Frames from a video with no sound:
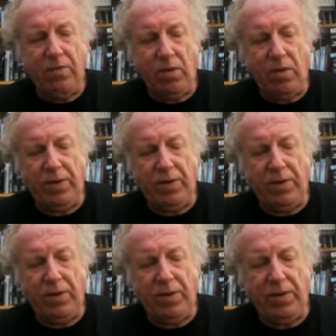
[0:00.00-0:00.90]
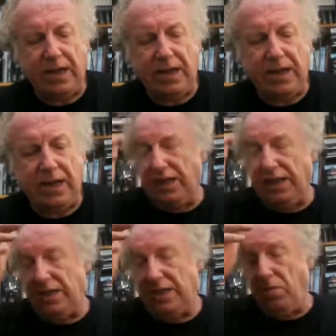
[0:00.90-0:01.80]
we had that conference, and he
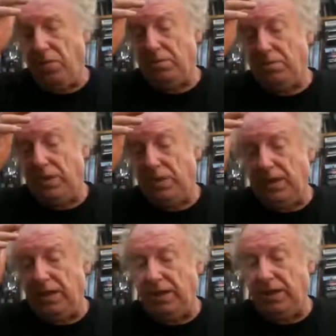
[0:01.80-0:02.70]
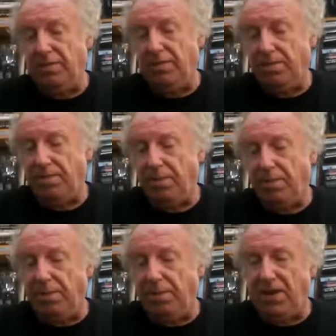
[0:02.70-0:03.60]
spoke, and uh,
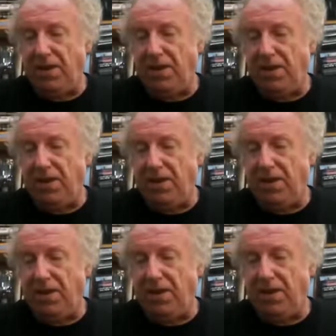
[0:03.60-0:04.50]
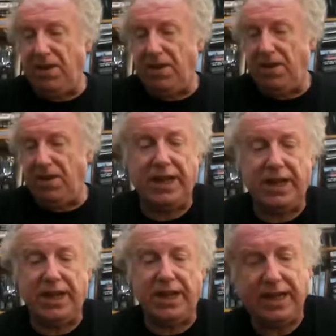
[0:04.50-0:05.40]
he was very well received,
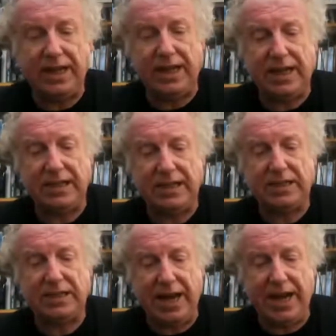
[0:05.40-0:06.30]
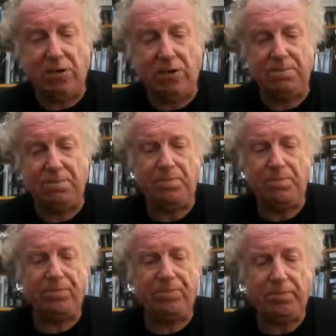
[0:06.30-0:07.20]
and he decided to stay on.
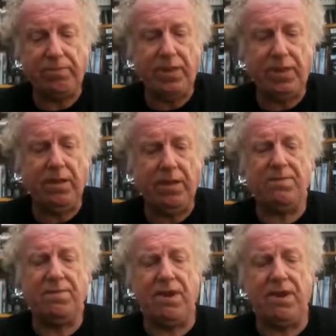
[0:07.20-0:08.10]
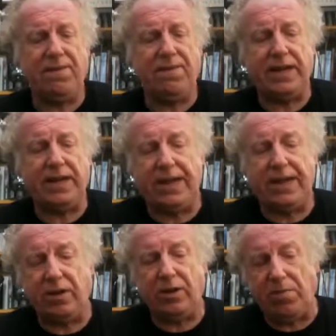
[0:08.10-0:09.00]
There's a very fine lady
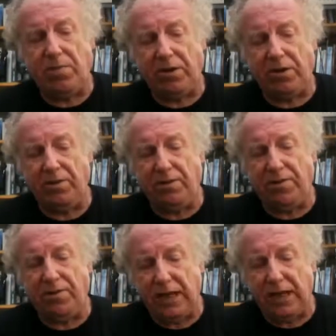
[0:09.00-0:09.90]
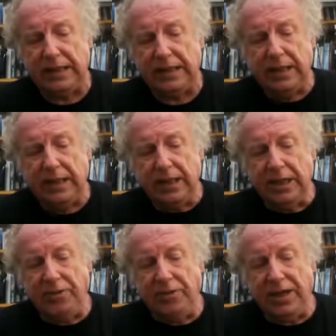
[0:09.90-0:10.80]
called Monica Duval,
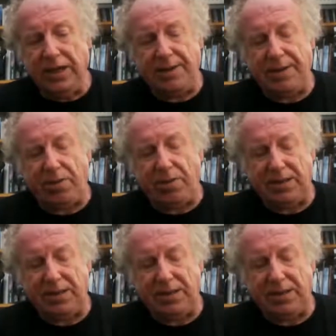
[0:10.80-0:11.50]
who is a public,